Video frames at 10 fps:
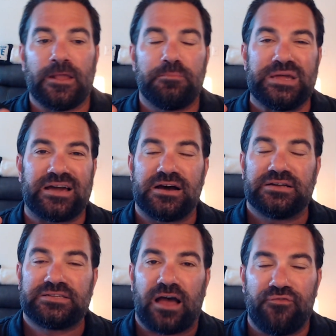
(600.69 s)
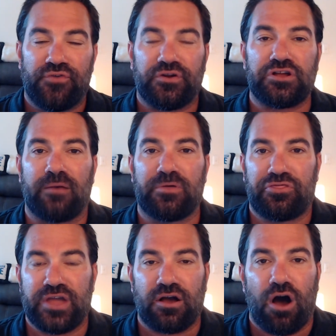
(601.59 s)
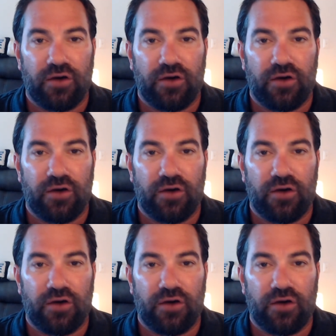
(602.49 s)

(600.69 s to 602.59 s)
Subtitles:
because a very common thing, of